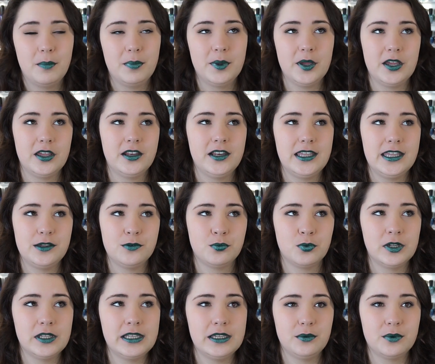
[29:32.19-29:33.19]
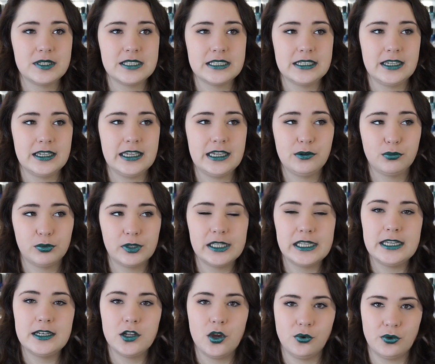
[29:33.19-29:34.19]
but he really was, he
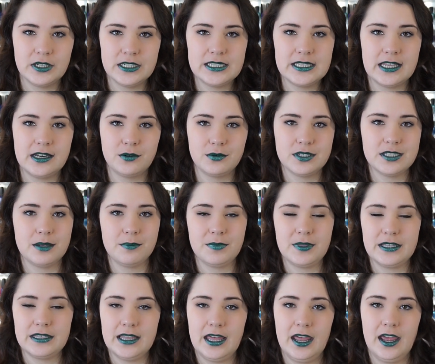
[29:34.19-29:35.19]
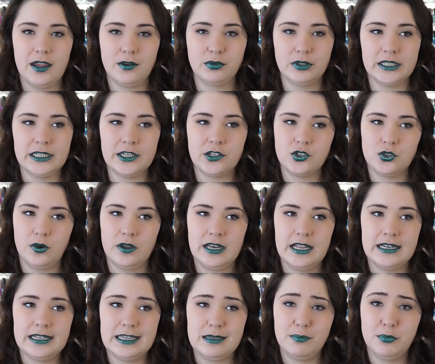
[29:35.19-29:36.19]
really noticed that it was something that I really
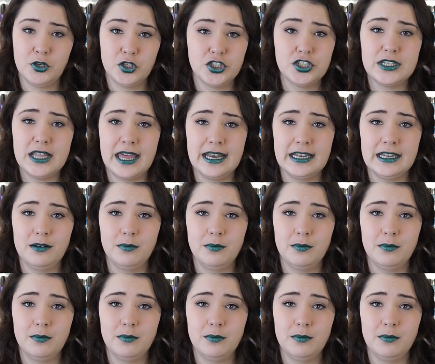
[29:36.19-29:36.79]
enjoyed and he pushed that